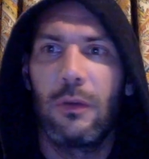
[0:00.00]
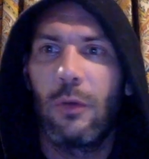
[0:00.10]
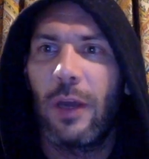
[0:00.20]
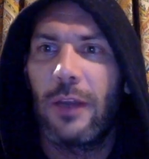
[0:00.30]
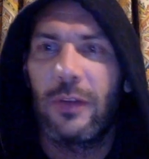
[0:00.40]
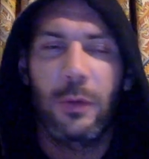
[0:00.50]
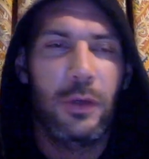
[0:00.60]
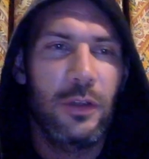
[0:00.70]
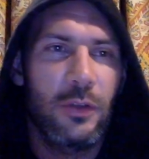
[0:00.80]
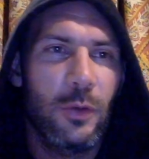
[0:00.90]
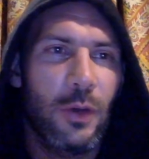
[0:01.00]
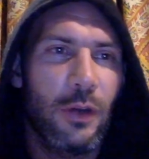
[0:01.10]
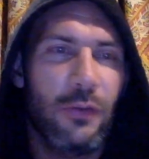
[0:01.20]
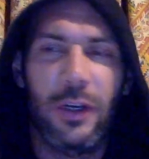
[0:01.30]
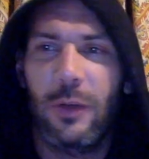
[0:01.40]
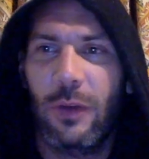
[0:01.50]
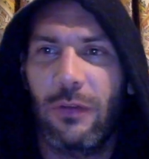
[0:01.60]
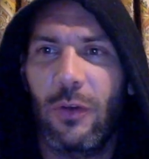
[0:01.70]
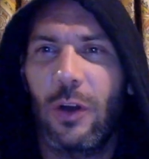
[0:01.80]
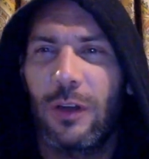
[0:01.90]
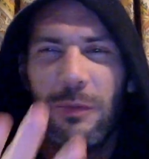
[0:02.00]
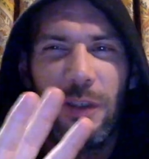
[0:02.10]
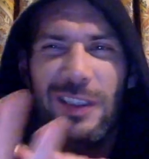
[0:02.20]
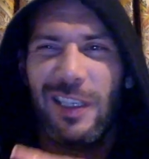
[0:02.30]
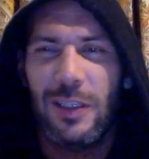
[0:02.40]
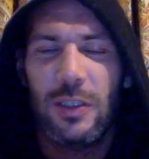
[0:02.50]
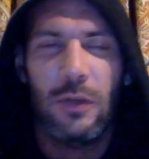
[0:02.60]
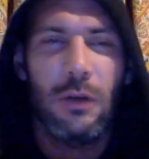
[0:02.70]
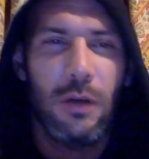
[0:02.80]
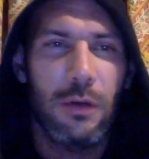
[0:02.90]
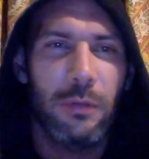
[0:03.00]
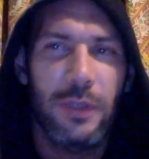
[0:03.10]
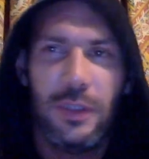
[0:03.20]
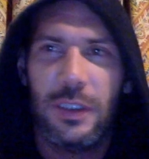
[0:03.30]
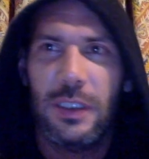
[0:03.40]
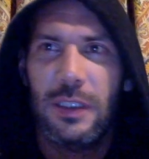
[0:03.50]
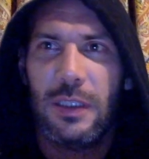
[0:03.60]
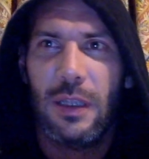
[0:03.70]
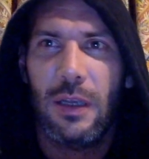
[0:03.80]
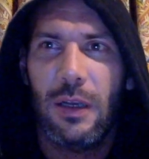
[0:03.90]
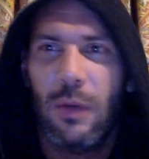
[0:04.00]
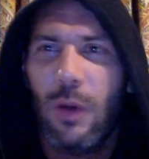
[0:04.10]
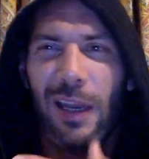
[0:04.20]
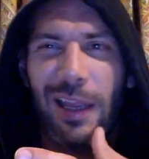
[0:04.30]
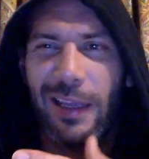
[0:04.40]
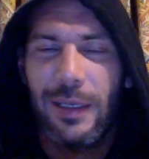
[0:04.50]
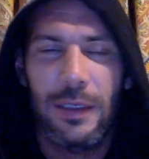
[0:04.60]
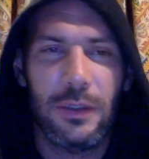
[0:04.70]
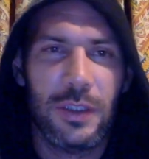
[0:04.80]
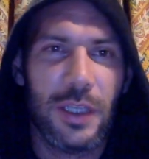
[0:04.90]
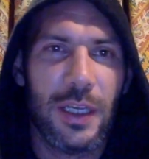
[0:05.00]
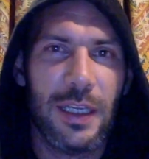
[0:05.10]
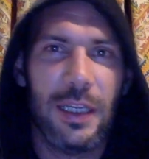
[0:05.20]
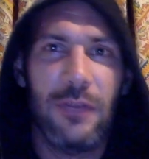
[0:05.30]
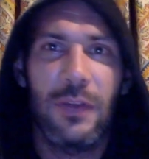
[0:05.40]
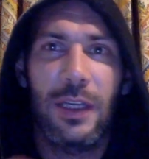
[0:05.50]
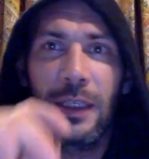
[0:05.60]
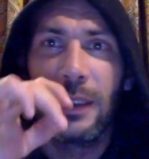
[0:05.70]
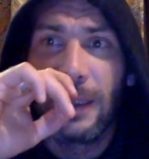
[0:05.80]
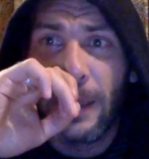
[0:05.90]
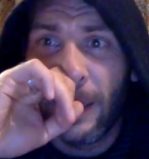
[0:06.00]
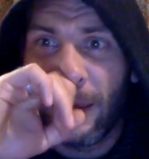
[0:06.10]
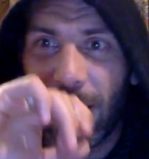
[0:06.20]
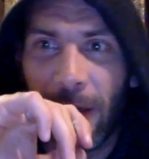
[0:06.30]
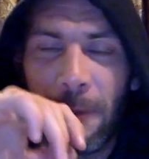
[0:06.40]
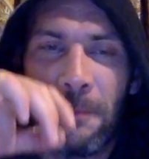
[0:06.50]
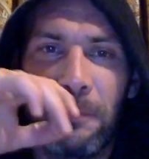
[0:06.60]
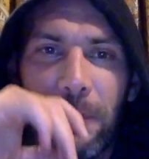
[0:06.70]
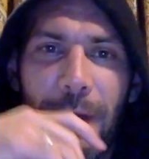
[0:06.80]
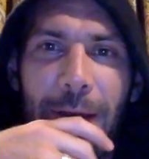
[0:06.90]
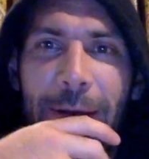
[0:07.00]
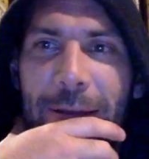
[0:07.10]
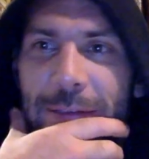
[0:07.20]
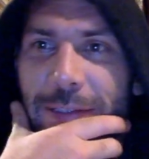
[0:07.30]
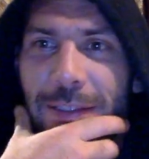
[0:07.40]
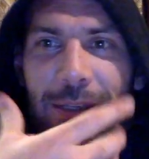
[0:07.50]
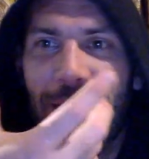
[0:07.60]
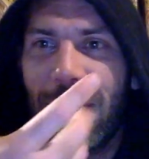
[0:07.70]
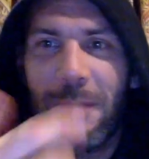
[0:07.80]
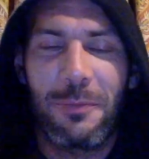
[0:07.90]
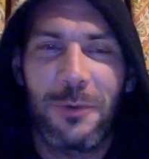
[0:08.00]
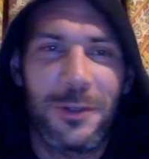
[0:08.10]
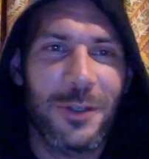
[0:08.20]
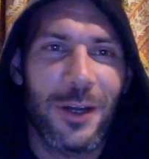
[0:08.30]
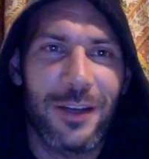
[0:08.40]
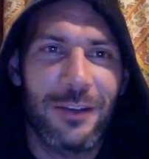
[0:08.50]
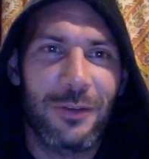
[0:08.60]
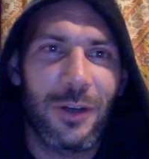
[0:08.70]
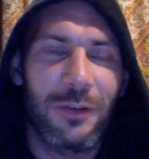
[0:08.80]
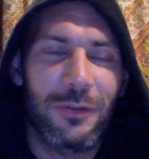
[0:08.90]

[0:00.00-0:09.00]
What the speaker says: Right, so I'm going to do a very quick vlog. I'm not going to take too long because it's quite late on a Sunday evening, and yeah, I'm pretty tired, and I've